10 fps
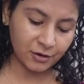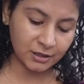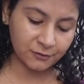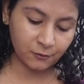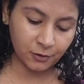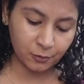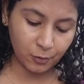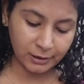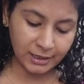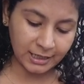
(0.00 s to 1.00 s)
transferred
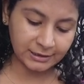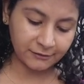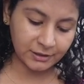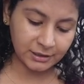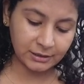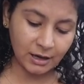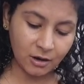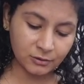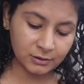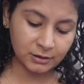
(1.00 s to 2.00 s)

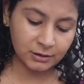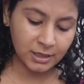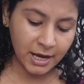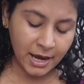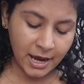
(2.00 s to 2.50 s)
1,70,000